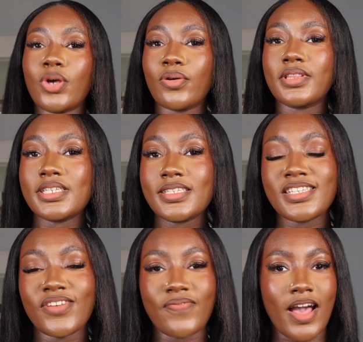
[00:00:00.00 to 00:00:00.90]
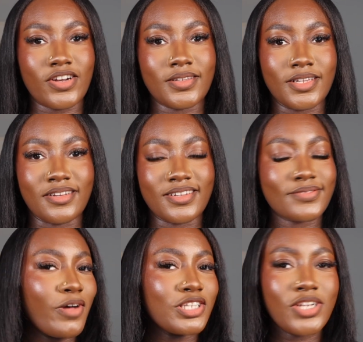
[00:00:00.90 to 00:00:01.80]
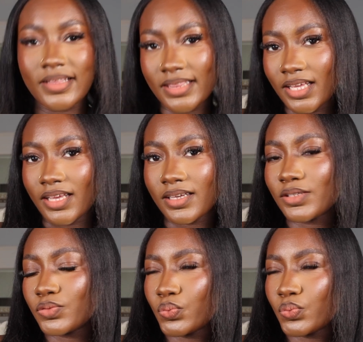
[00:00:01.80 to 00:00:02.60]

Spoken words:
So this is a final look. What y'all think?